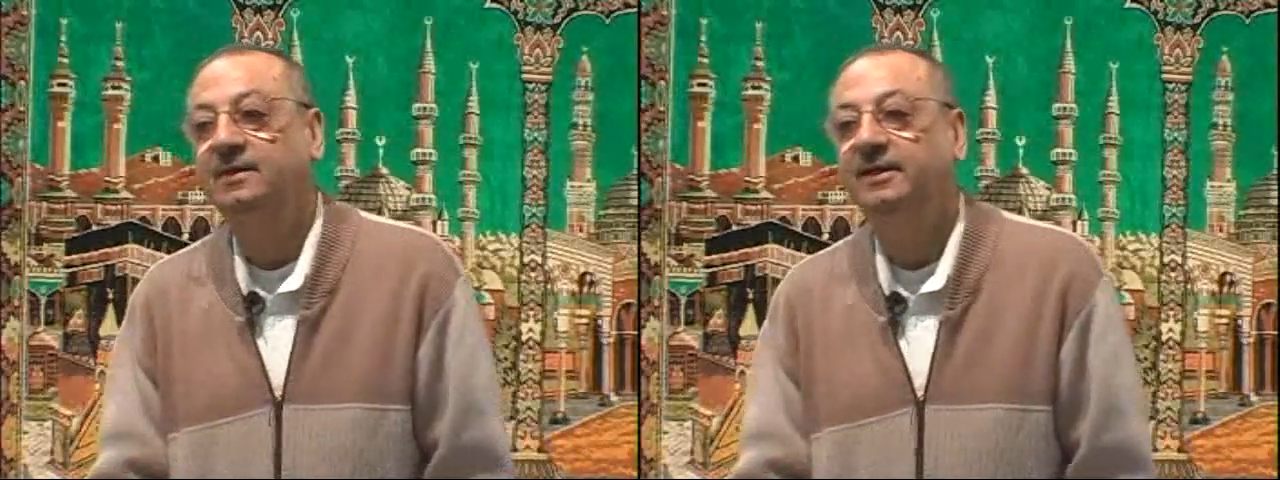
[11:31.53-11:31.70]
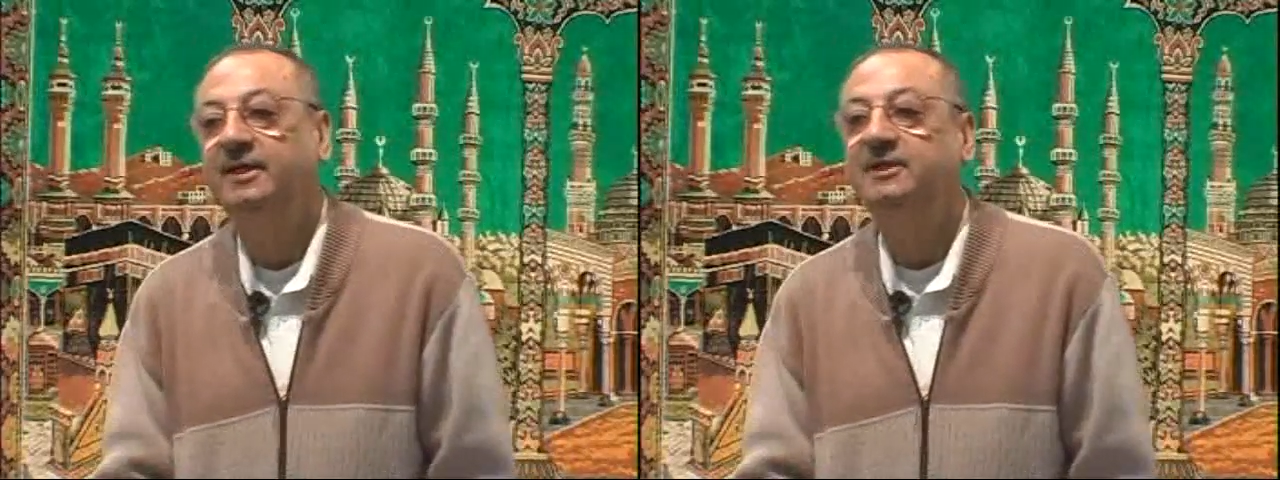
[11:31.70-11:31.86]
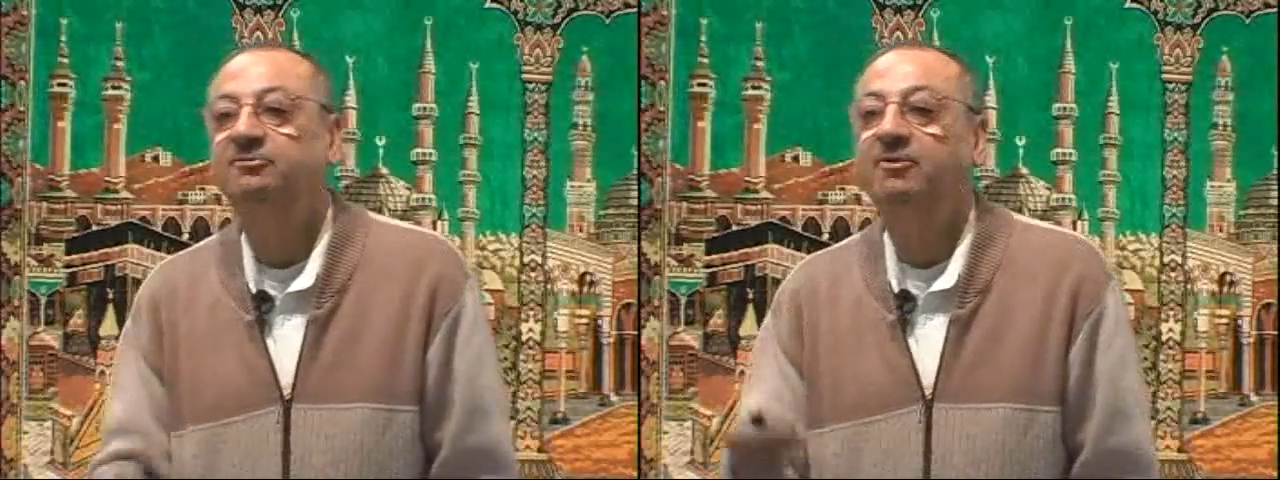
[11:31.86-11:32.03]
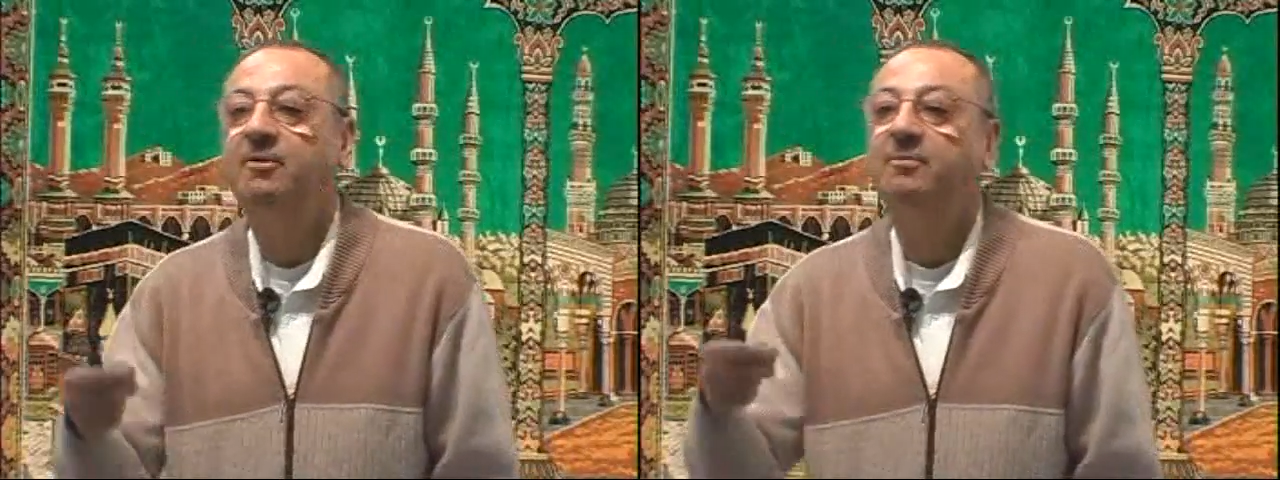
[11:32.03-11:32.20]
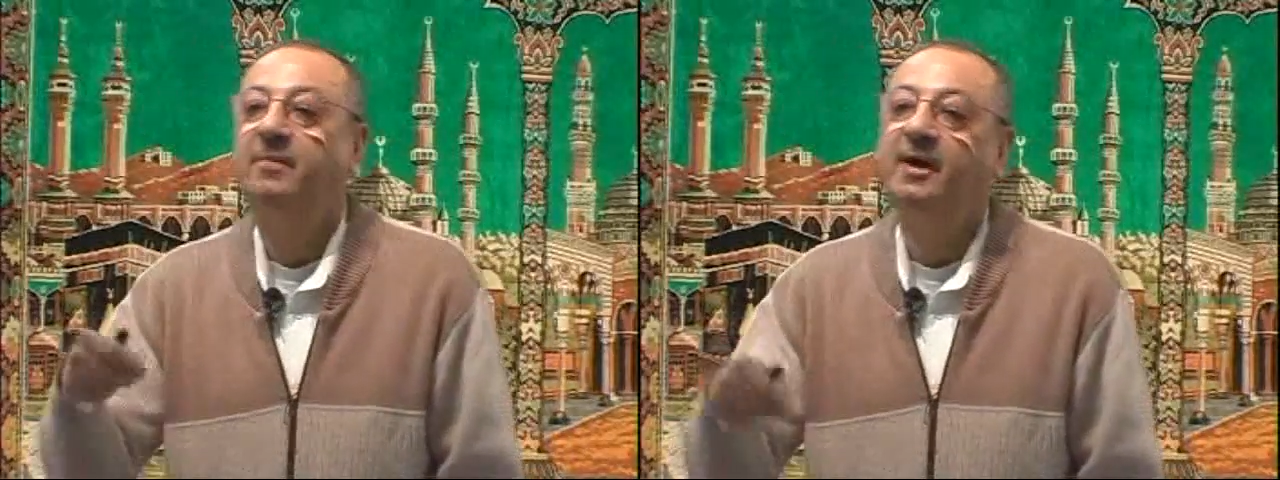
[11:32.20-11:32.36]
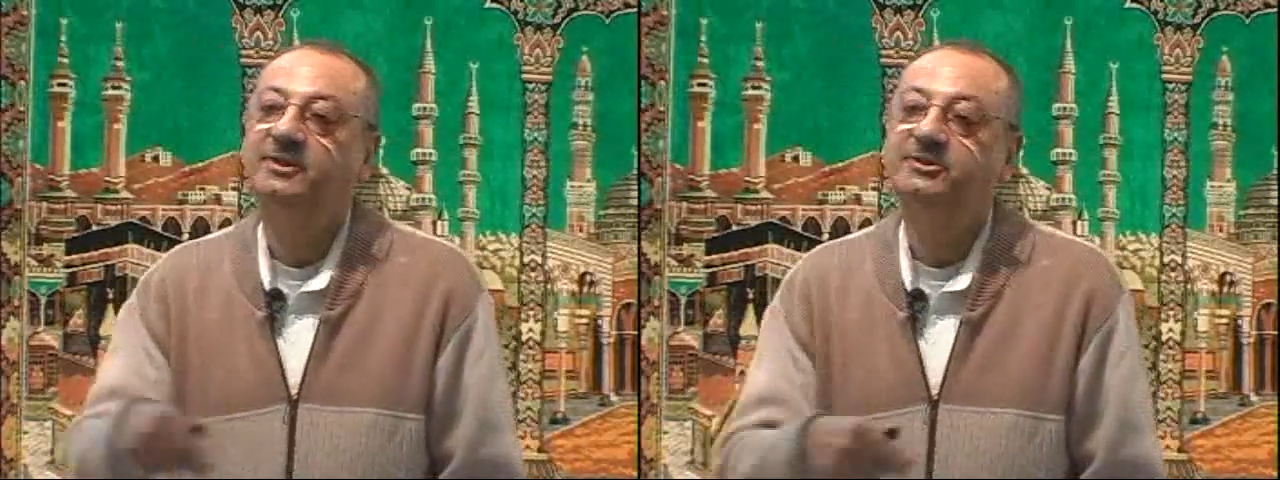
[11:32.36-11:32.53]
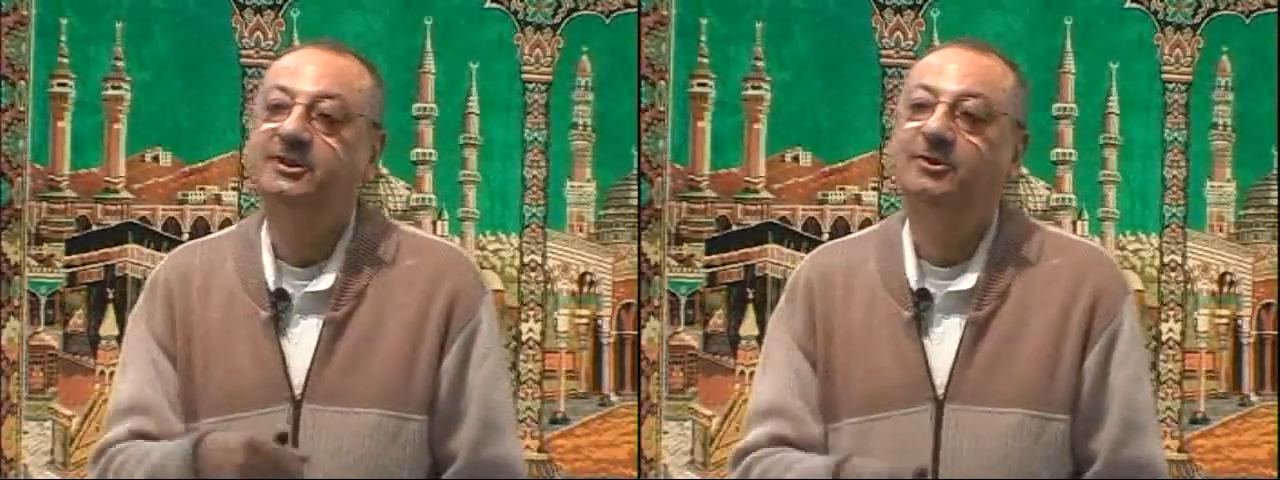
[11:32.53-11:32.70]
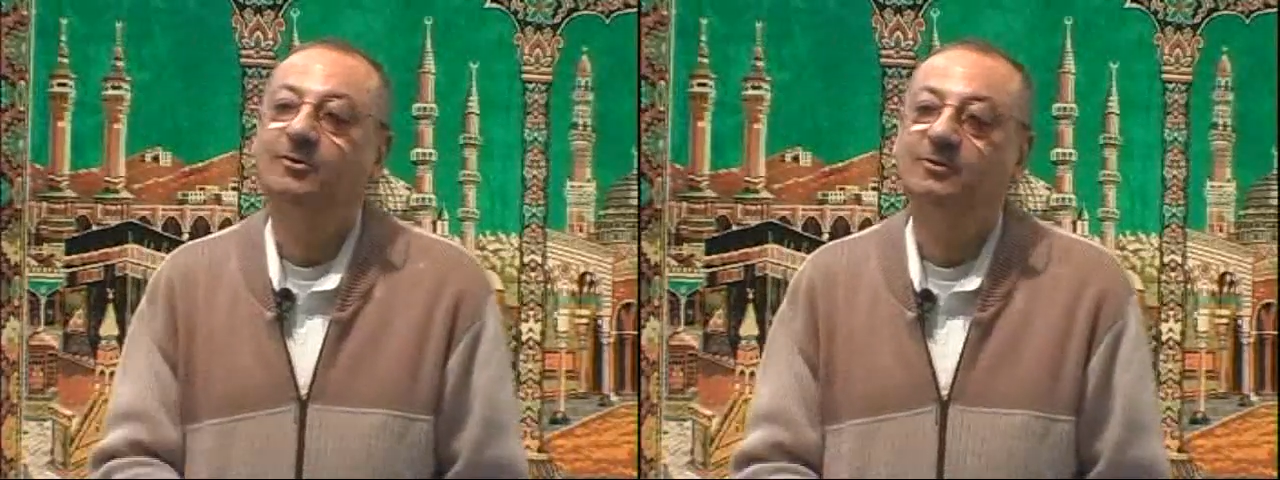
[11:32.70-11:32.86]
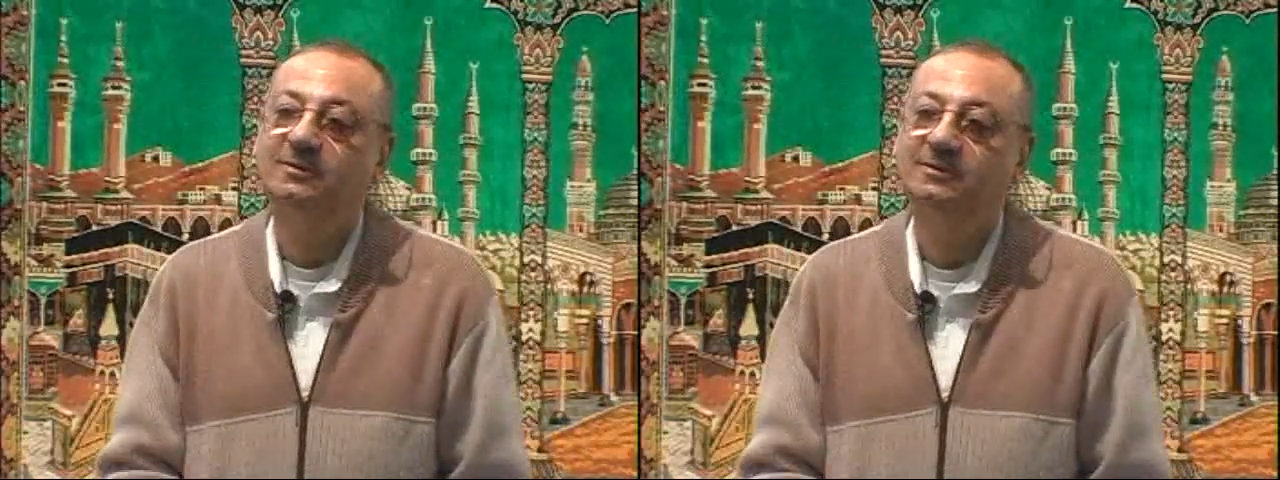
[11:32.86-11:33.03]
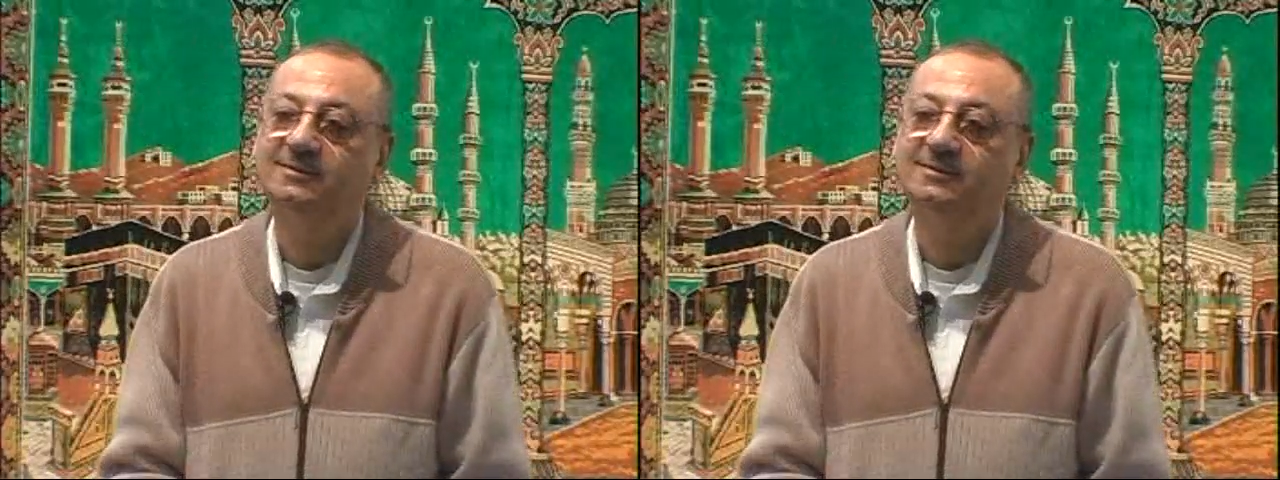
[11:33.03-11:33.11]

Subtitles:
is from Basirun.